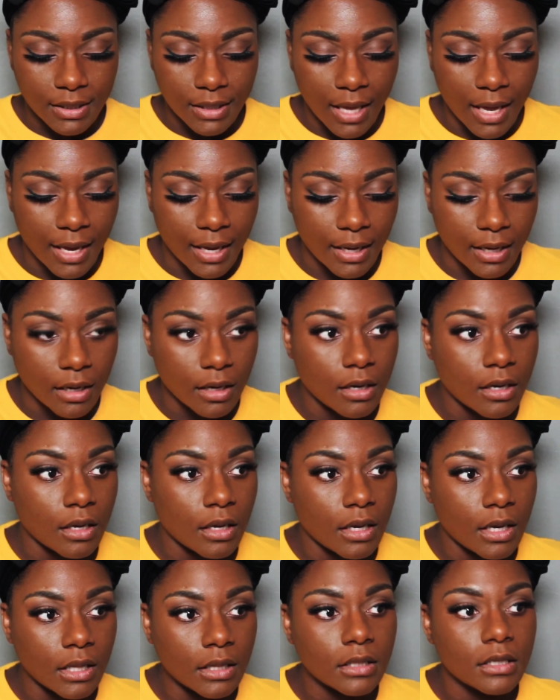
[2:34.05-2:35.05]
Like,
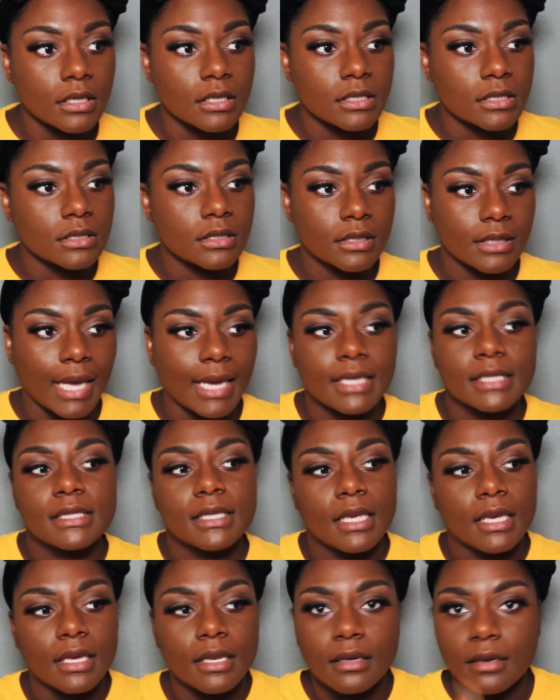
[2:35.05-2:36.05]
it looks like
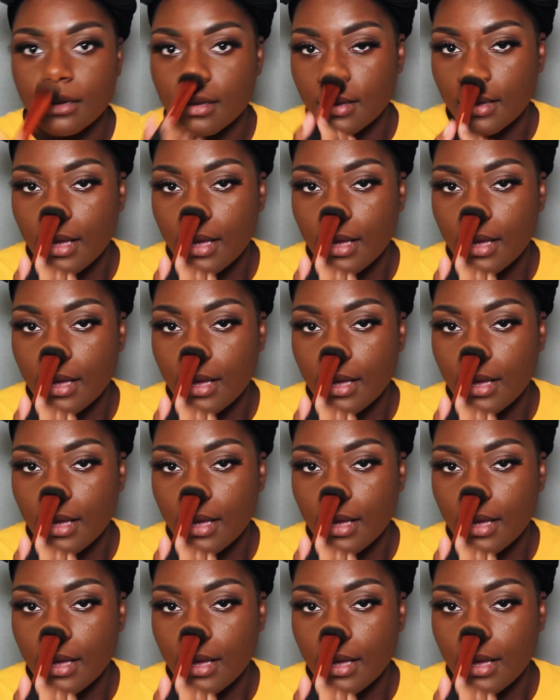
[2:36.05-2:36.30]
skin.